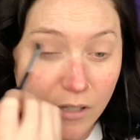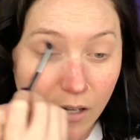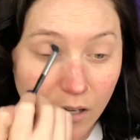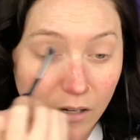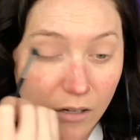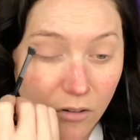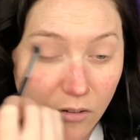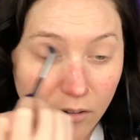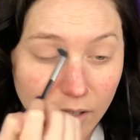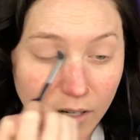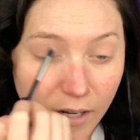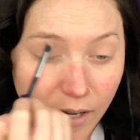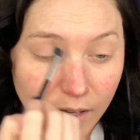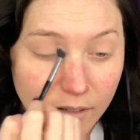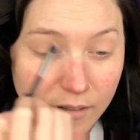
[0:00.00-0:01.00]

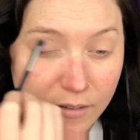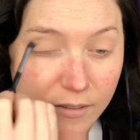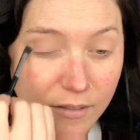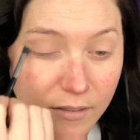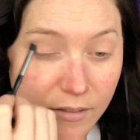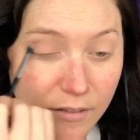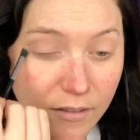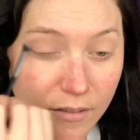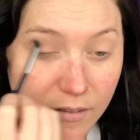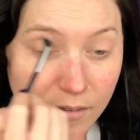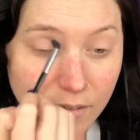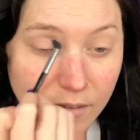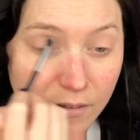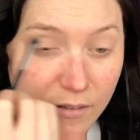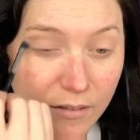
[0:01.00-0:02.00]
Alright.
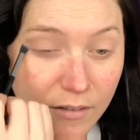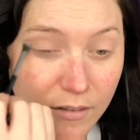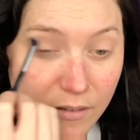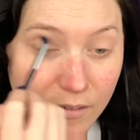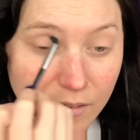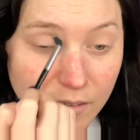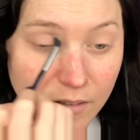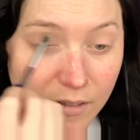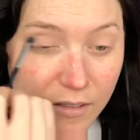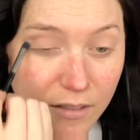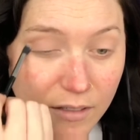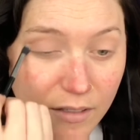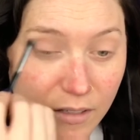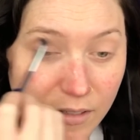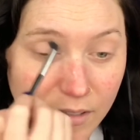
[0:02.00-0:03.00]
Yeah,
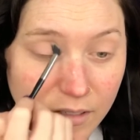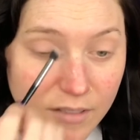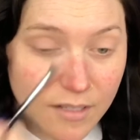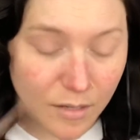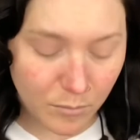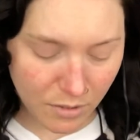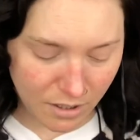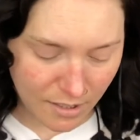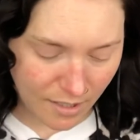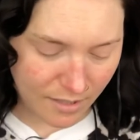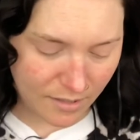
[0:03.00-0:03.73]
these, I mean,